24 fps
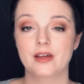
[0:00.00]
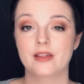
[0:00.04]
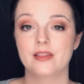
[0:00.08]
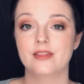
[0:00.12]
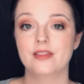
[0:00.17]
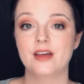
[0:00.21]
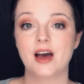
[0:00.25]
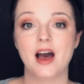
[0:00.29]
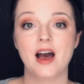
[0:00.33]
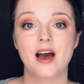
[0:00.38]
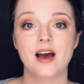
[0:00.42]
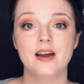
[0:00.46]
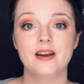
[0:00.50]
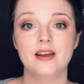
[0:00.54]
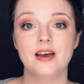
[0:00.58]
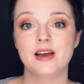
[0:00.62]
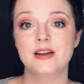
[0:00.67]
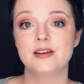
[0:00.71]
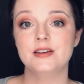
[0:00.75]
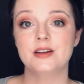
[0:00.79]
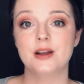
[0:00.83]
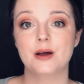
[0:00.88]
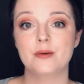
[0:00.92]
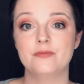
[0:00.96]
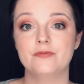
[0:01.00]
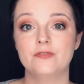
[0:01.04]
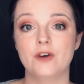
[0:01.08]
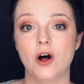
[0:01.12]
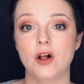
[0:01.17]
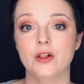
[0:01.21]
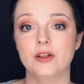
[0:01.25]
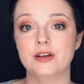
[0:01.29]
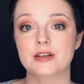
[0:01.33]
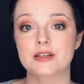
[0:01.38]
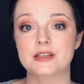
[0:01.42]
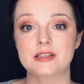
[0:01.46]
Thad ended up
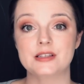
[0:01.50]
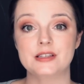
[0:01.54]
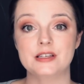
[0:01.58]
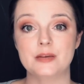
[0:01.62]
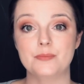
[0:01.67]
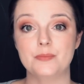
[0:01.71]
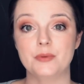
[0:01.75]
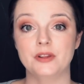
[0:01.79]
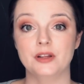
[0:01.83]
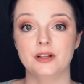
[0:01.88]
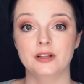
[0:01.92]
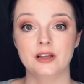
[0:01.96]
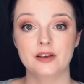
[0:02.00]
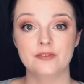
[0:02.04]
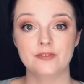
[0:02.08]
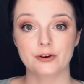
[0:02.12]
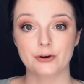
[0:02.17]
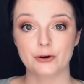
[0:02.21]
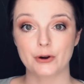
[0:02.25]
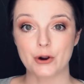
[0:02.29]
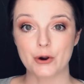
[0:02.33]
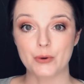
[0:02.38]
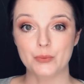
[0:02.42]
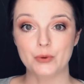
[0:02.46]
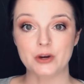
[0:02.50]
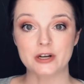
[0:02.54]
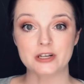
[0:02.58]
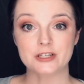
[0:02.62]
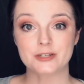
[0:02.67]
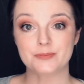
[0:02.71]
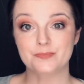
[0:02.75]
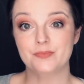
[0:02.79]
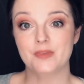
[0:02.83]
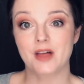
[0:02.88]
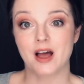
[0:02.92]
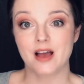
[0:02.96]
falling asleep in the living room, which
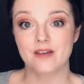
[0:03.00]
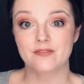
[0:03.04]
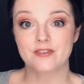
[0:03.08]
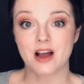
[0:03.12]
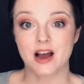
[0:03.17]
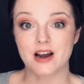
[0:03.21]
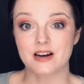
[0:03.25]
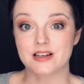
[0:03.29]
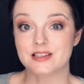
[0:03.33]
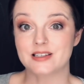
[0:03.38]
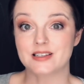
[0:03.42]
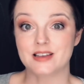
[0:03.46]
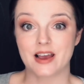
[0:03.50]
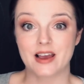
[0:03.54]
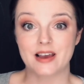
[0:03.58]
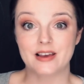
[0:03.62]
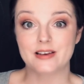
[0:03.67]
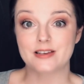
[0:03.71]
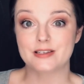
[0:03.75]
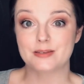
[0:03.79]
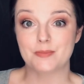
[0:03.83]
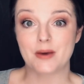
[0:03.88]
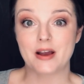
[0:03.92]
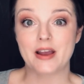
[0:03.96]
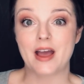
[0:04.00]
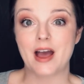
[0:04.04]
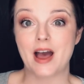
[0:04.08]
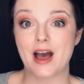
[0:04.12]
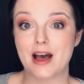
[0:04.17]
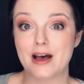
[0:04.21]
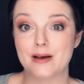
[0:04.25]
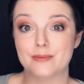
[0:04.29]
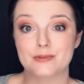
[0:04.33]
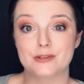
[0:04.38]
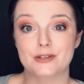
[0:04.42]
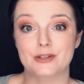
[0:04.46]
I've got to say is my
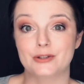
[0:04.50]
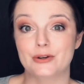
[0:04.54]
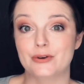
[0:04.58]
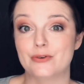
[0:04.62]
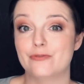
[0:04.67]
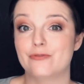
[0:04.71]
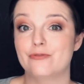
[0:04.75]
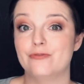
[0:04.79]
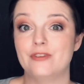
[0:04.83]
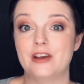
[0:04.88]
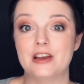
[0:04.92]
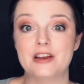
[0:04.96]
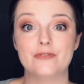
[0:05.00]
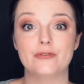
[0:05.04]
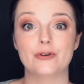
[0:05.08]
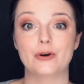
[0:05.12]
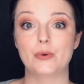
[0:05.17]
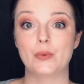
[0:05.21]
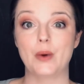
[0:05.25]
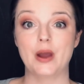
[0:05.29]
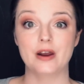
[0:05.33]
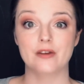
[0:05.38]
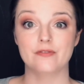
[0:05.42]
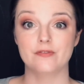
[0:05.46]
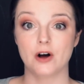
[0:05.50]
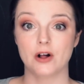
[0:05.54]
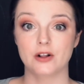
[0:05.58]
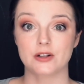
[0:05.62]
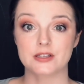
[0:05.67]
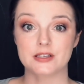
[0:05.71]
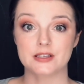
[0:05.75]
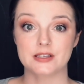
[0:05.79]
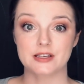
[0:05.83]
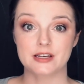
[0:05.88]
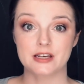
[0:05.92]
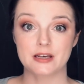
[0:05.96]
absolute favorite way to fall
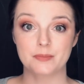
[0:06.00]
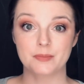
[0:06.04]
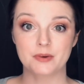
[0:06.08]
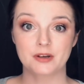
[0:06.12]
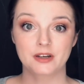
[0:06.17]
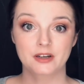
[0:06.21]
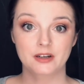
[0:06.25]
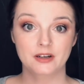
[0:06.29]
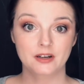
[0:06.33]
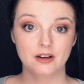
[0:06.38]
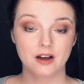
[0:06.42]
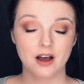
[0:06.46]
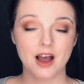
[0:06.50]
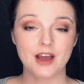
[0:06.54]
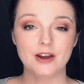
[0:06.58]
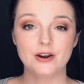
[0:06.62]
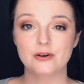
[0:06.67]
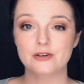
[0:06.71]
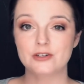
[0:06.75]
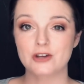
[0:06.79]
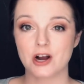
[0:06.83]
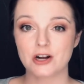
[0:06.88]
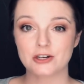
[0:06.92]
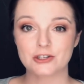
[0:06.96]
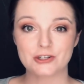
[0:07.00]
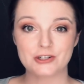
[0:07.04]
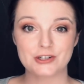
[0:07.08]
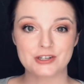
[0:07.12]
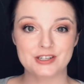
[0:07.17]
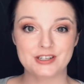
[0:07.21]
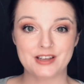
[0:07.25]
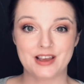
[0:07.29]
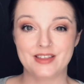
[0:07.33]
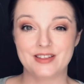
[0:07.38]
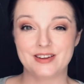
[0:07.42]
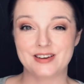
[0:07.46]
asleep. I know doctors
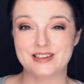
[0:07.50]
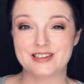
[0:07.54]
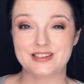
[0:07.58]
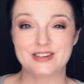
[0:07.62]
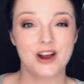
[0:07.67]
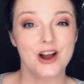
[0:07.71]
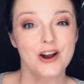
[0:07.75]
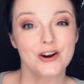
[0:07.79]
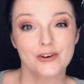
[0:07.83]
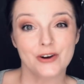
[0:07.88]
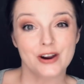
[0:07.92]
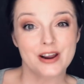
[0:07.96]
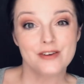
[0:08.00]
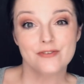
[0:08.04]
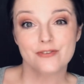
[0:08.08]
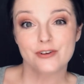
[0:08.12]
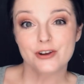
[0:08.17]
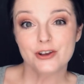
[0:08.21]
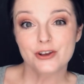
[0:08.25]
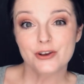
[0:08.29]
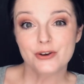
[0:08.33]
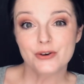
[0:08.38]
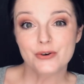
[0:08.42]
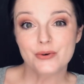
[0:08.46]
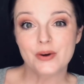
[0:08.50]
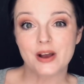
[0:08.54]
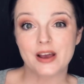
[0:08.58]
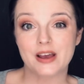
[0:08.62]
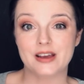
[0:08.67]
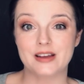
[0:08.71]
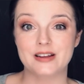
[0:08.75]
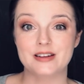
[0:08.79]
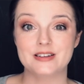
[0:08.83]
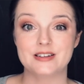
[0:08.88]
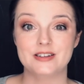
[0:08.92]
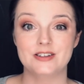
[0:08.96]
say that it's not great for you
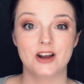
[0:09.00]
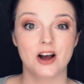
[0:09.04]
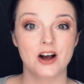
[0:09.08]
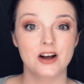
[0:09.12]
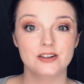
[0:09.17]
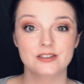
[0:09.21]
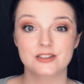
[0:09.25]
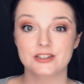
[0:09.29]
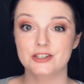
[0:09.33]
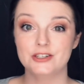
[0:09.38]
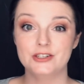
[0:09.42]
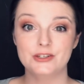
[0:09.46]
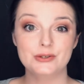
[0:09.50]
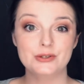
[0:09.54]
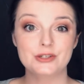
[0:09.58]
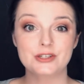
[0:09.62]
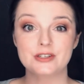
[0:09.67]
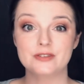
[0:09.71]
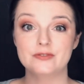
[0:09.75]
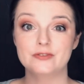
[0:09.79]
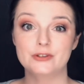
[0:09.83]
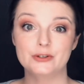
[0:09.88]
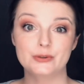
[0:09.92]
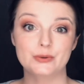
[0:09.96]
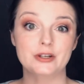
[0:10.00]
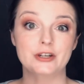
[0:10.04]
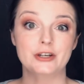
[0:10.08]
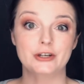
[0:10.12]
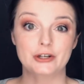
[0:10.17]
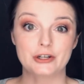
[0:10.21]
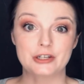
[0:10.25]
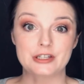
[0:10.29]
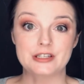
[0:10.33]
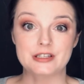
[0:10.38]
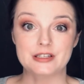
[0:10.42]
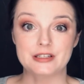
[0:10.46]
and not conducive to a
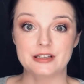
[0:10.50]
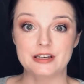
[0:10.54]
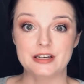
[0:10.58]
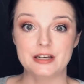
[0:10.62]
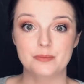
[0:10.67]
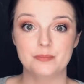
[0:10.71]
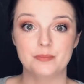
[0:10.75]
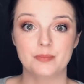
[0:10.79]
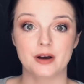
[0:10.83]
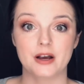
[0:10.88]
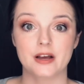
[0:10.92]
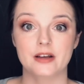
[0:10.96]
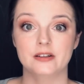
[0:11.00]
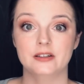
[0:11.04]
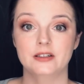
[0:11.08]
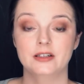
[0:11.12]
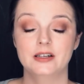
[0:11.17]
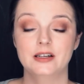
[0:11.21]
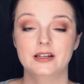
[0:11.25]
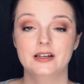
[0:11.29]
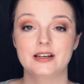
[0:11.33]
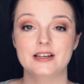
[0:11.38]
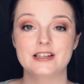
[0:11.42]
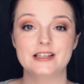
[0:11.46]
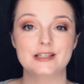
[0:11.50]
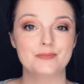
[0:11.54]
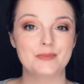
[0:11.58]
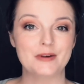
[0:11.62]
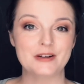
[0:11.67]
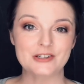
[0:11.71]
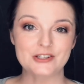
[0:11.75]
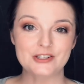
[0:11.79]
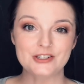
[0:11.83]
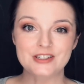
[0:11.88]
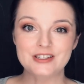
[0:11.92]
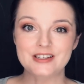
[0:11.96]
good sleep, but
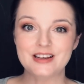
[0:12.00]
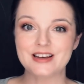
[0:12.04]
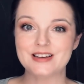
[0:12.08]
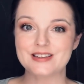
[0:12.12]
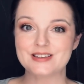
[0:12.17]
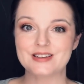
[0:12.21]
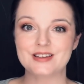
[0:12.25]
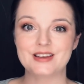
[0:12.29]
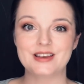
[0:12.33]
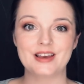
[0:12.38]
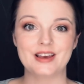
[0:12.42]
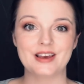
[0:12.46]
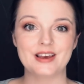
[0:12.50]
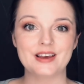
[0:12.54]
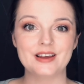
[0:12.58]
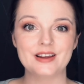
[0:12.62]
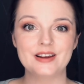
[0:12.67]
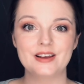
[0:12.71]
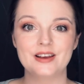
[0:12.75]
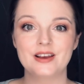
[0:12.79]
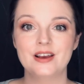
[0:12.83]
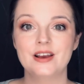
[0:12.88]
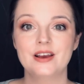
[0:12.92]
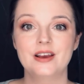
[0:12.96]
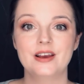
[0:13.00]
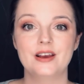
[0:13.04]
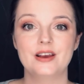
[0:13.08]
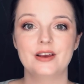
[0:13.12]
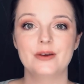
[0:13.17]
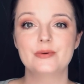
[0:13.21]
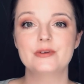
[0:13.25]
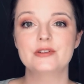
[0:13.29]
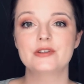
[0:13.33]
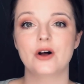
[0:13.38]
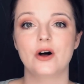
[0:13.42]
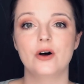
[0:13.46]
especially as a kid, it
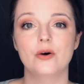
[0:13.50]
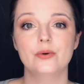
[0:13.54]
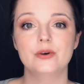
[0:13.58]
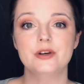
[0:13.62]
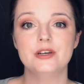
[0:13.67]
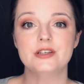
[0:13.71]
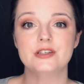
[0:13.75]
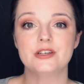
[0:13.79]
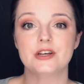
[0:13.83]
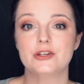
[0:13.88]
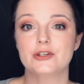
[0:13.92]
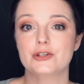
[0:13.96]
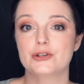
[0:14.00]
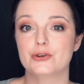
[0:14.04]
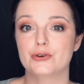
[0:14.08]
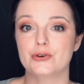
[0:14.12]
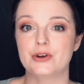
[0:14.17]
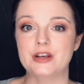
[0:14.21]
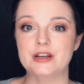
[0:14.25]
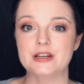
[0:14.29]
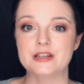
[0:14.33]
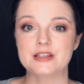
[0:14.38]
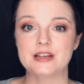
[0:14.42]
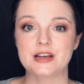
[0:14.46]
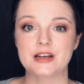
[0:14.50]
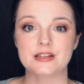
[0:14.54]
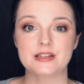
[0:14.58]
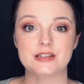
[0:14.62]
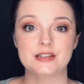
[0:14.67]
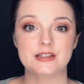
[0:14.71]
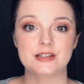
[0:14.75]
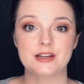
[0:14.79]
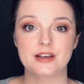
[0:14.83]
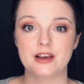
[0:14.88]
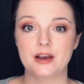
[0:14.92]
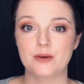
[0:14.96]
was always a treat to get to
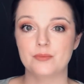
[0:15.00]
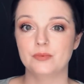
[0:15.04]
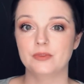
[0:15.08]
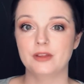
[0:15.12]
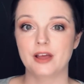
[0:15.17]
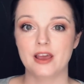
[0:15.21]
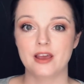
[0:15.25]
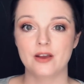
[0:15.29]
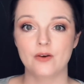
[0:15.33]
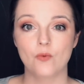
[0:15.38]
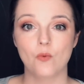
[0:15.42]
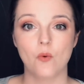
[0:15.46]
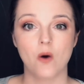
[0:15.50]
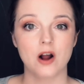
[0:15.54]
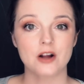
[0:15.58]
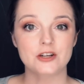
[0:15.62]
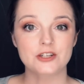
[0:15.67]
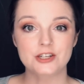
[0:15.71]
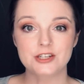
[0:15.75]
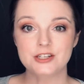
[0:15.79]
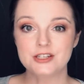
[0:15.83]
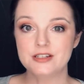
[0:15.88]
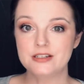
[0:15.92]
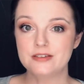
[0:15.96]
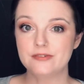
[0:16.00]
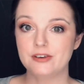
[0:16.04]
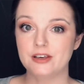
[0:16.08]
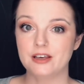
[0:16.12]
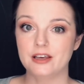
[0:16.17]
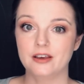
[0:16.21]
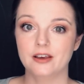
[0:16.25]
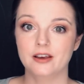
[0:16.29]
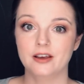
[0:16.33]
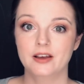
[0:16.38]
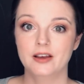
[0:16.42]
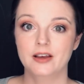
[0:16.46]
stay up late watching
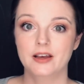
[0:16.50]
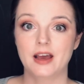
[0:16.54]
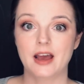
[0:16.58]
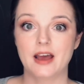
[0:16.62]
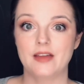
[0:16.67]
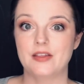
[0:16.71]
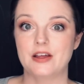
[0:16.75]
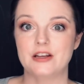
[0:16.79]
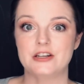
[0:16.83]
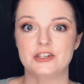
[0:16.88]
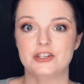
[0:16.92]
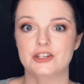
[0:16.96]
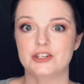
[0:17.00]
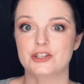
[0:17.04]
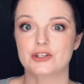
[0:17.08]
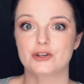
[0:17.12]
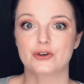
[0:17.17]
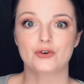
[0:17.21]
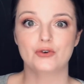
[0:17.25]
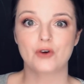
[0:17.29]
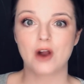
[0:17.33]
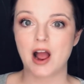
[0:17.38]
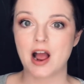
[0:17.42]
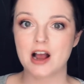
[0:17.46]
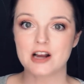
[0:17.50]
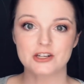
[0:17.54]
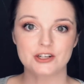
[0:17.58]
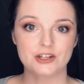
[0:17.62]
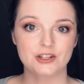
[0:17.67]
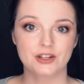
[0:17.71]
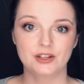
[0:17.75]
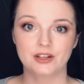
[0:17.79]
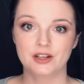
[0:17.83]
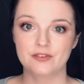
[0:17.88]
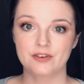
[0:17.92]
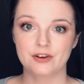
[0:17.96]
TV and then to just crash in
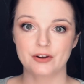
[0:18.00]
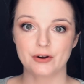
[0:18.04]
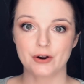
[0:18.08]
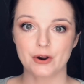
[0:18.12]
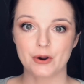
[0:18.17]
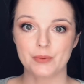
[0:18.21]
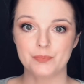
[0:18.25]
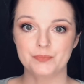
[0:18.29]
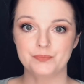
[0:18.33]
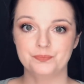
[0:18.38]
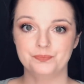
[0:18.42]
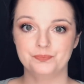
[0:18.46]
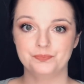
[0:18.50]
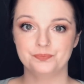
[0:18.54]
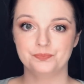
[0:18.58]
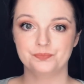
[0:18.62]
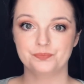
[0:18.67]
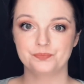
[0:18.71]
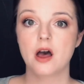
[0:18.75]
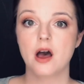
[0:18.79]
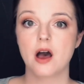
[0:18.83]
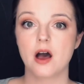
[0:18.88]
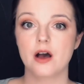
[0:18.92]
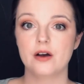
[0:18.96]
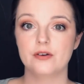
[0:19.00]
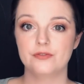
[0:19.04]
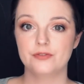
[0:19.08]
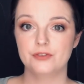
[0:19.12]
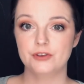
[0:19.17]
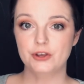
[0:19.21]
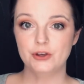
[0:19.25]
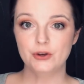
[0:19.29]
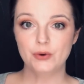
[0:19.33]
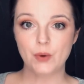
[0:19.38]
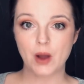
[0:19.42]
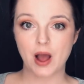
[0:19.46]
the living room. A
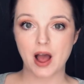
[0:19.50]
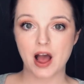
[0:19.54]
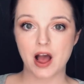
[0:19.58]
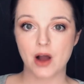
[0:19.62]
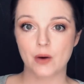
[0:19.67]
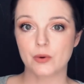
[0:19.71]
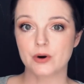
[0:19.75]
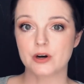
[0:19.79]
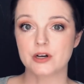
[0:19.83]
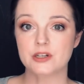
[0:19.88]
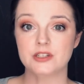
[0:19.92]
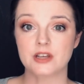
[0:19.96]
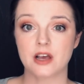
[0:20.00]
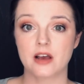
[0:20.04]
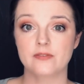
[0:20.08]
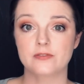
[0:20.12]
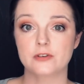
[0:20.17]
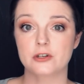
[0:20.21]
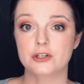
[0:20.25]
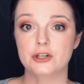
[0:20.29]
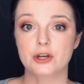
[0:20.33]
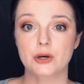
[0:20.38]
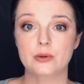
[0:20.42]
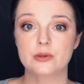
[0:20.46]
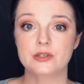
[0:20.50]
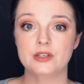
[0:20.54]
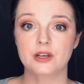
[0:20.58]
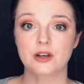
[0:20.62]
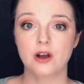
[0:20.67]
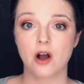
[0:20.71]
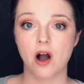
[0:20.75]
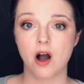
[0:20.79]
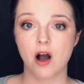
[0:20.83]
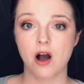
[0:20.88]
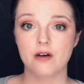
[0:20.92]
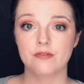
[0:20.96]
few hours after dozing
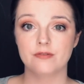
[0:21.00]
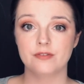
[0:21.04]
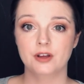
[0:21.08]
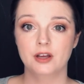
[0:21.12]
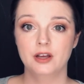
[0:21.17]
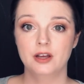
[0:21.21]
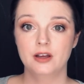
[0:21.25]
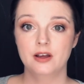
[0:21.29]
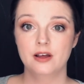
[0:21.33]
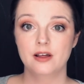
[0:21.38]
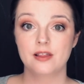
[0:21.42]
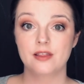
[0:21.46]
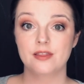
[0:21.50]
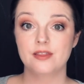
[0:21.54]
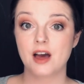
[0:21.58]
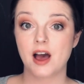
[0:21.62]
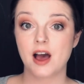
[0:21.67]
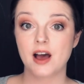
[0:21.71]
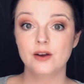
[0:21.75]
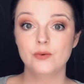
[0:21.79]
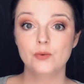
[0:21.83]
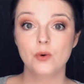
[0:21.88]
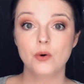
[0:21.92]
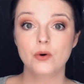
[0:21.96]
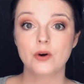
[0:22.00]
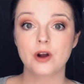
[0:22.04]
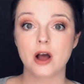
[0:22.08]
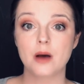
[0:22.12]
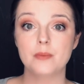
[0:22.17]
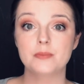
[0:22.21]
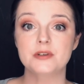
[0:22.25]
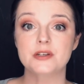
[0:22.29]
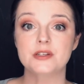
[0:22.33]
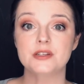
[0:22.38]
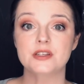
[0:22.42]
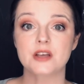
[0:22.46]
off, Thad woke
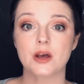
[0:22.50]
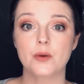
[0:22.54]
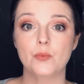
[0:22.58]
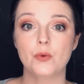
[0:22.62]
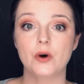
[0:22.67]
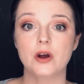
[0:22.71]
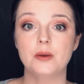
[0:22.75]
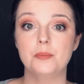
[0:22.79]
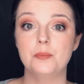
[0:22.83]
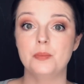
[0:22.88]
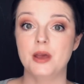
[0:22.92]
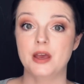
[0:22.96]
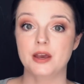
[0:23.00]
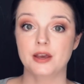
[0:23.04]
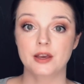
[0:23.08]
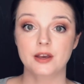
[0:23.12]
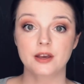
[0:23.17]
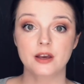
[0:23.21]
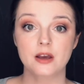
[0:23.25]
up to someone picking